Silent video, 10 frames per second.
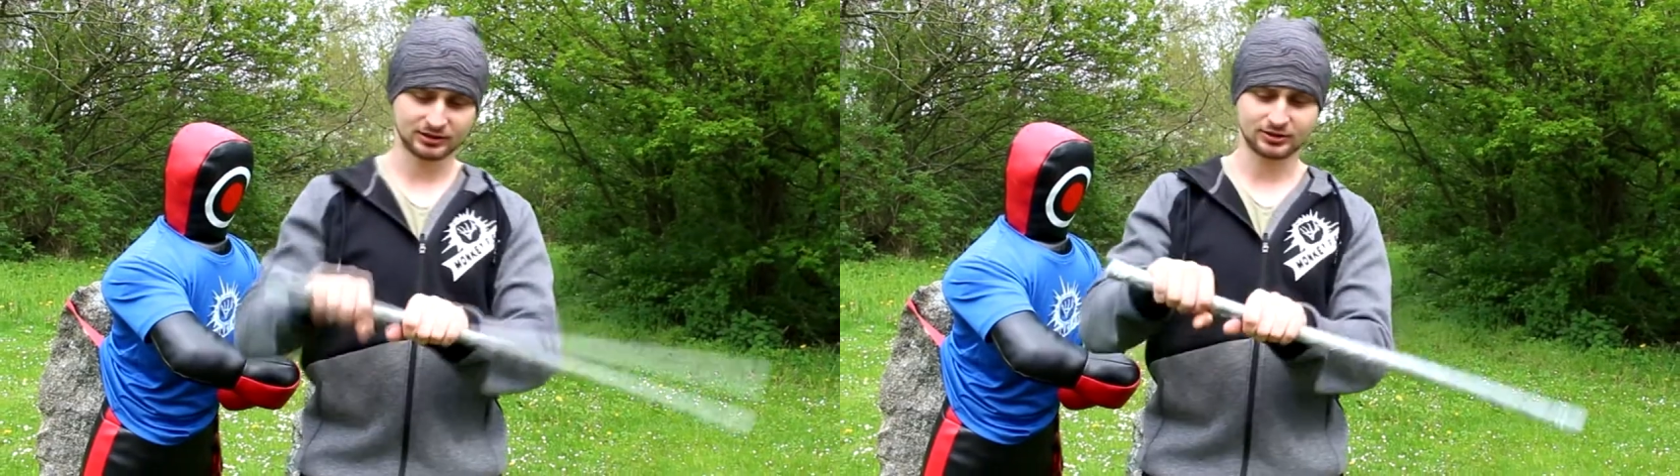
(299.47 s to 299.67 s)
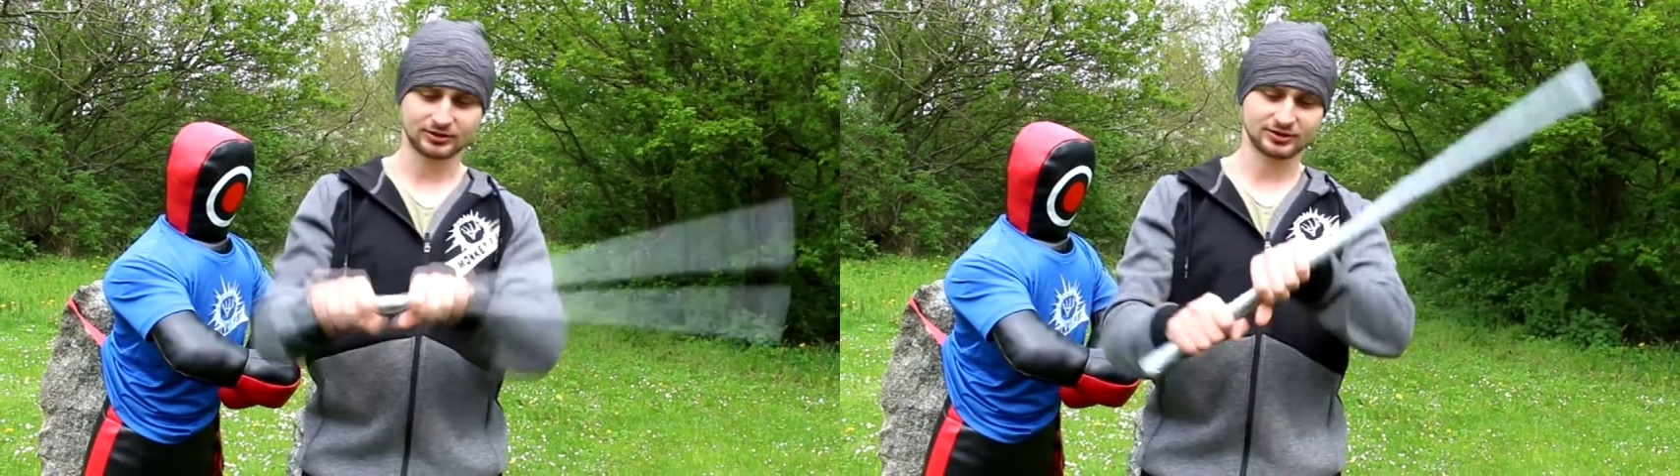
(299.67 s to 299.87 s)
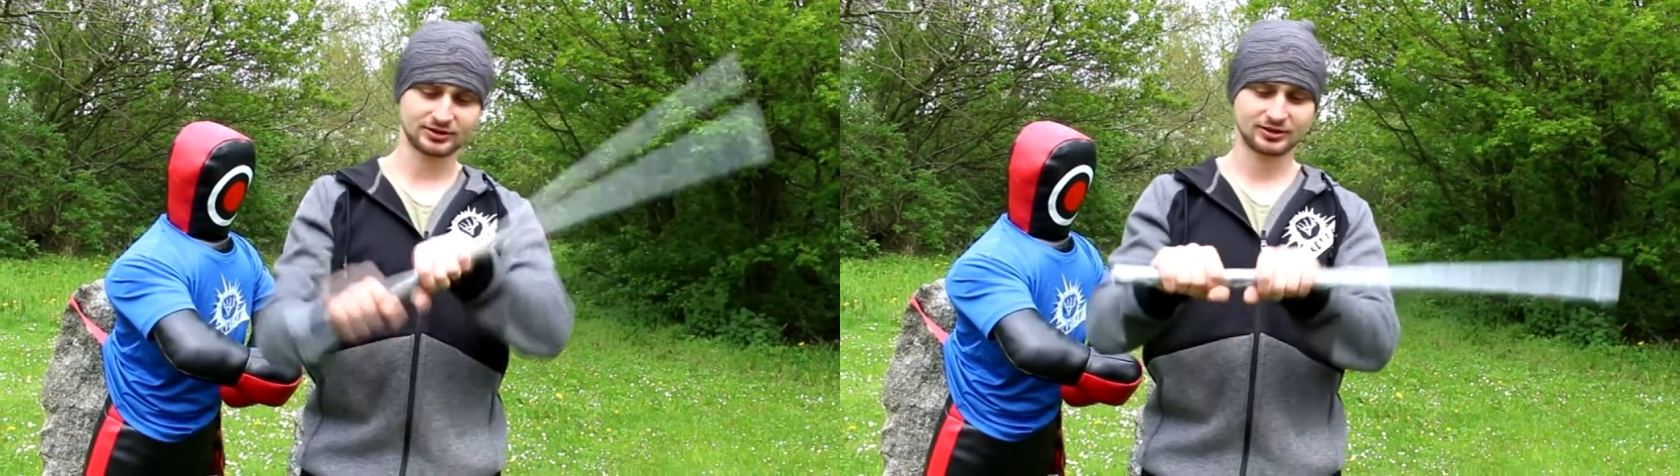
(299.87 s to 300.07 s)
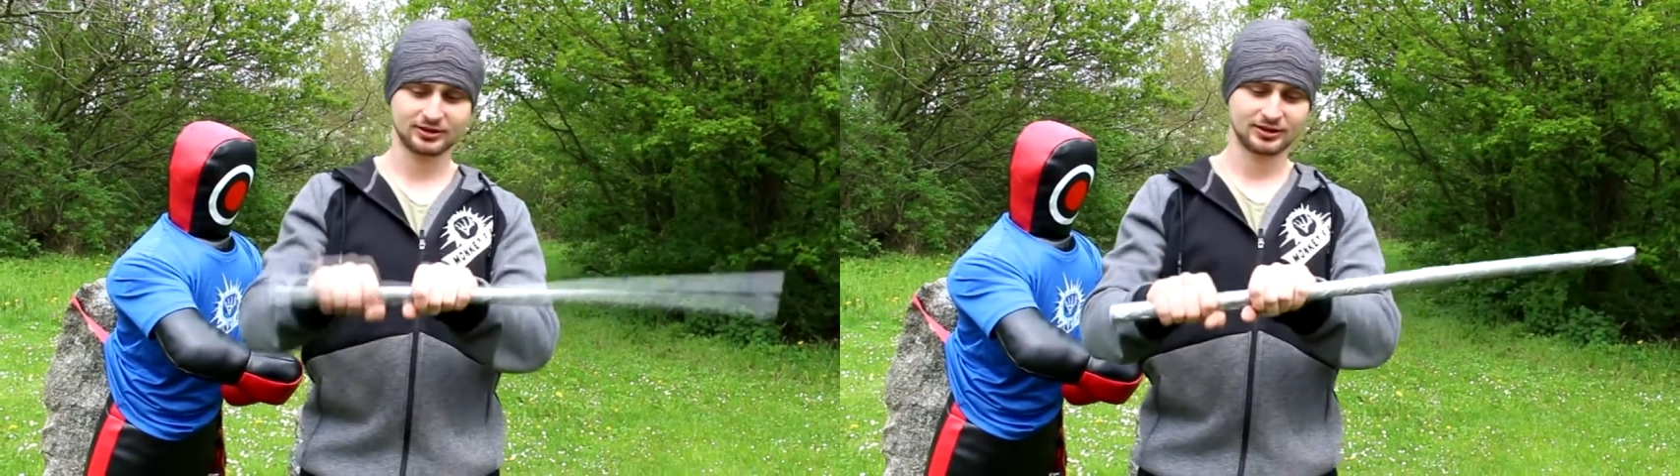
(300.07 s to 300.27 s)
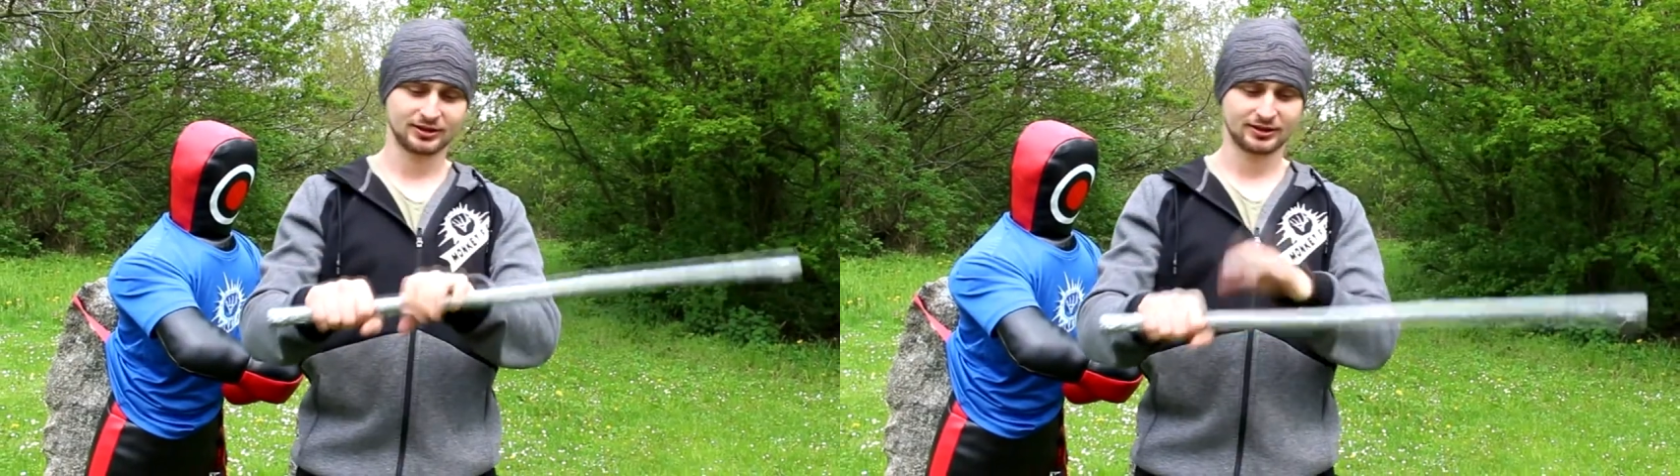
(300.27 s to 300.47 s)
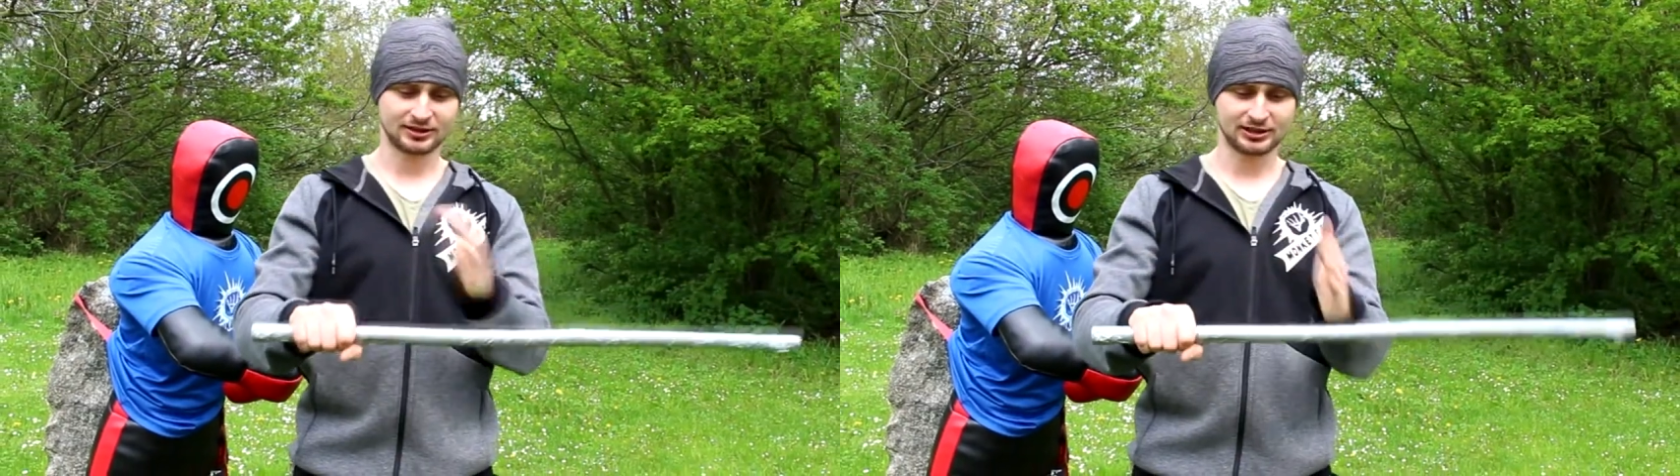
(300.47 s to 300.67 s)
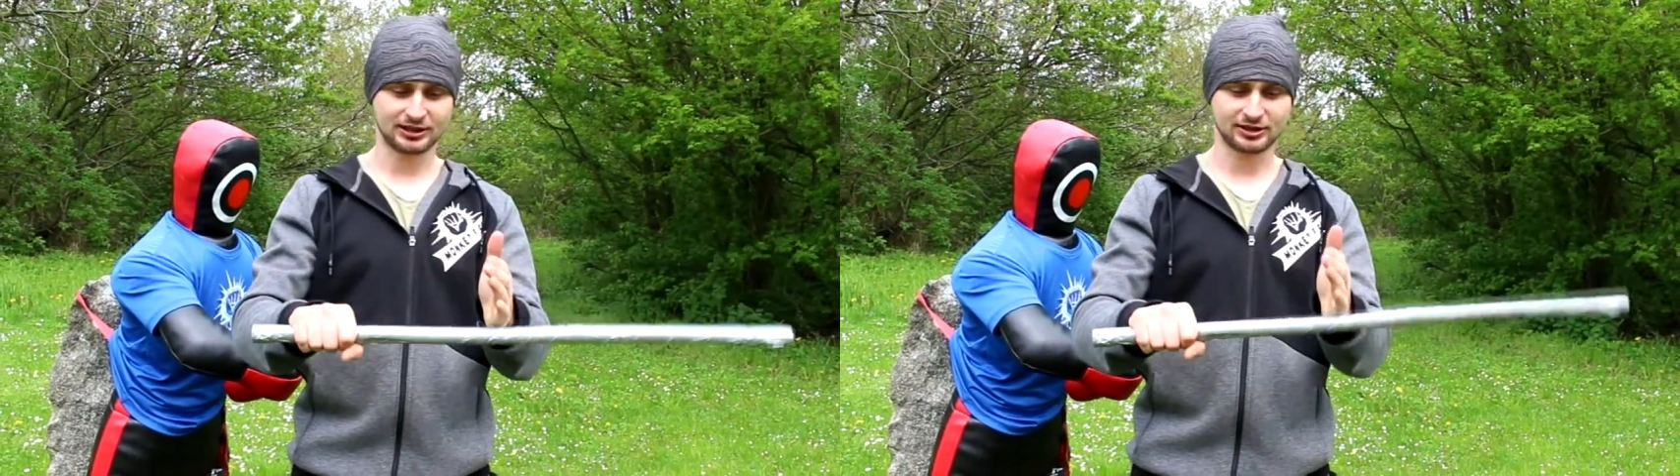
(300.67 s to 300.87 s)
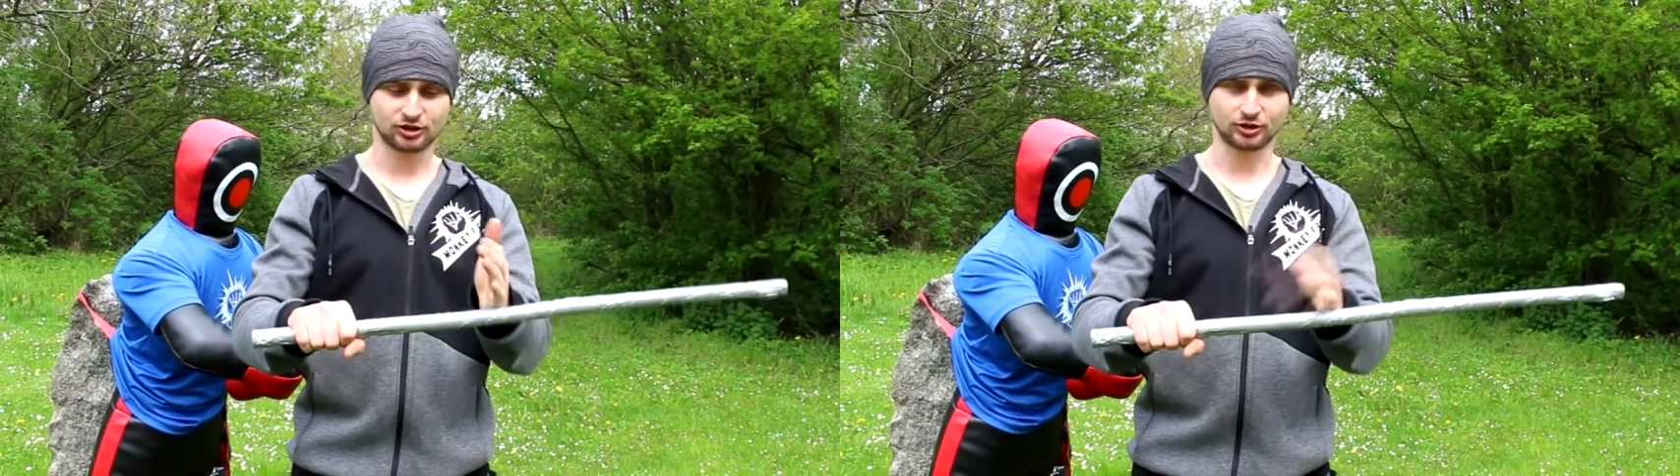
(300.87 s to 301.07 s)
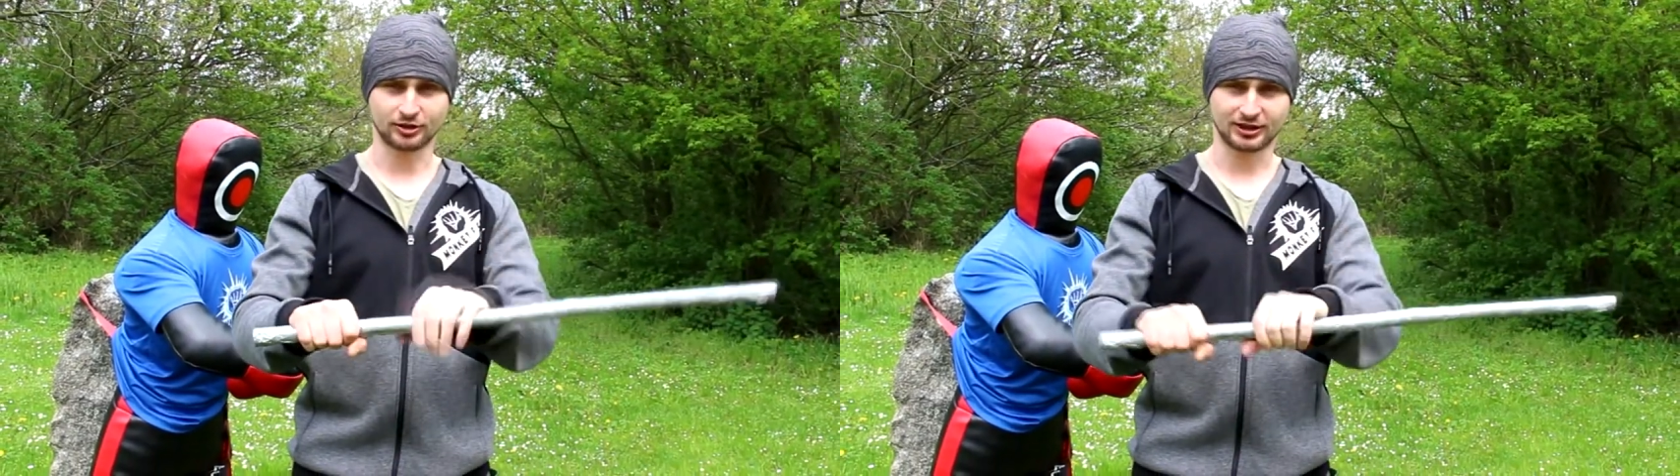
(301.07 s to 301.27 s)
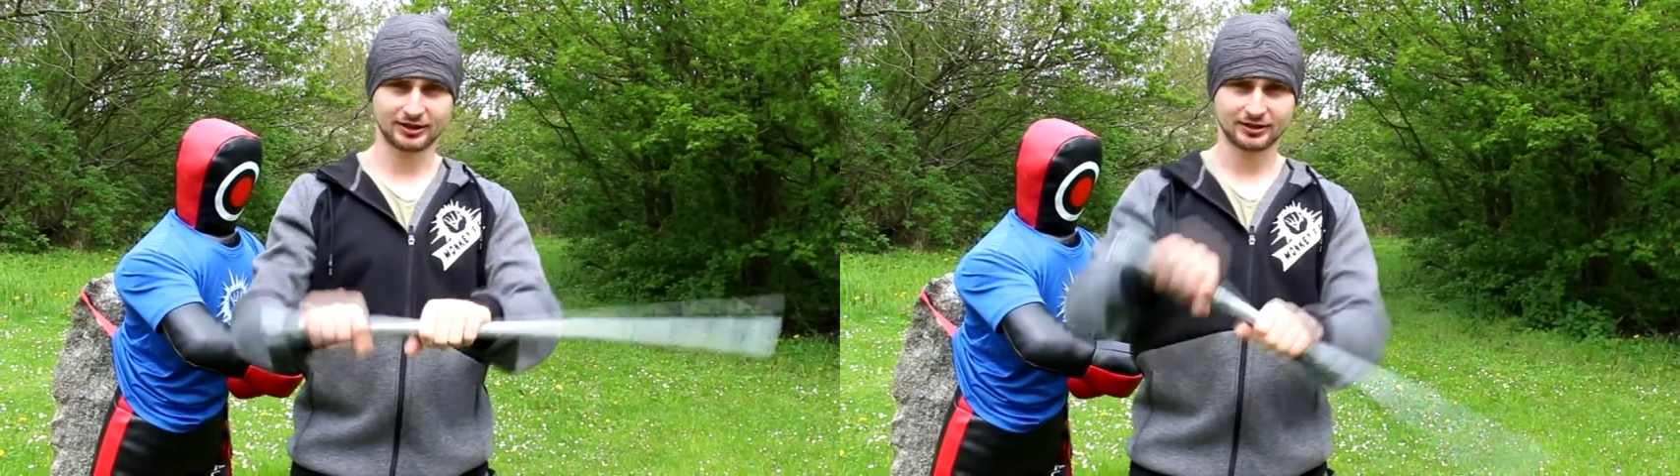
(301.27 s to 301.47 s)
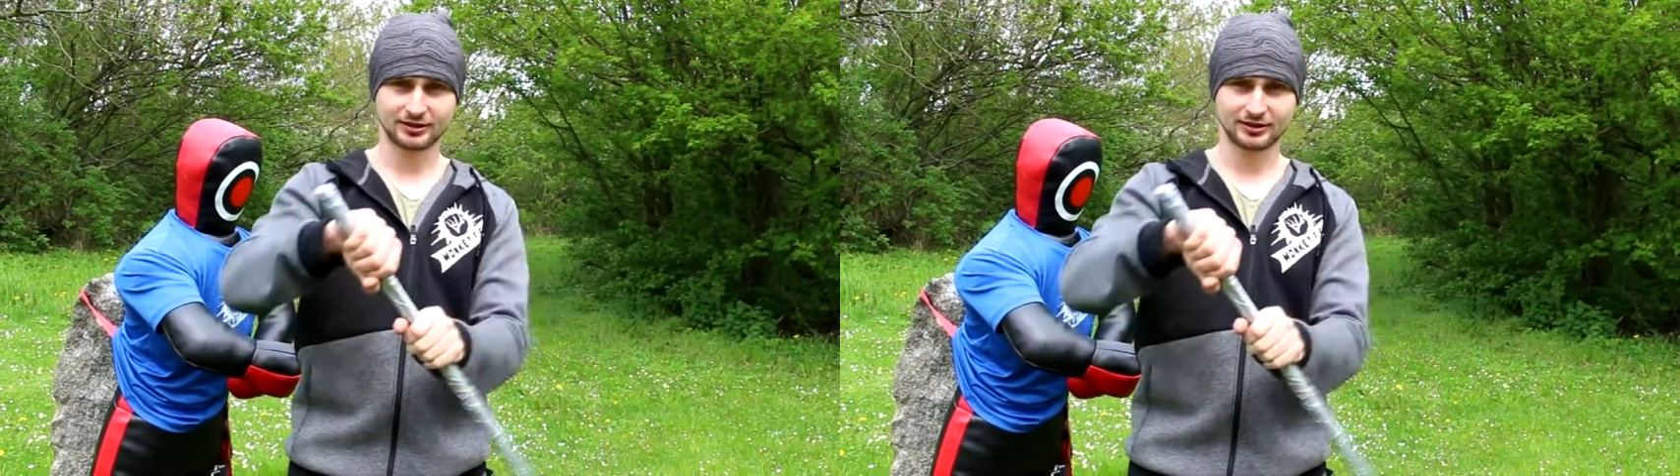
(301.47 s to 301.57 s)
because the stick is shorter.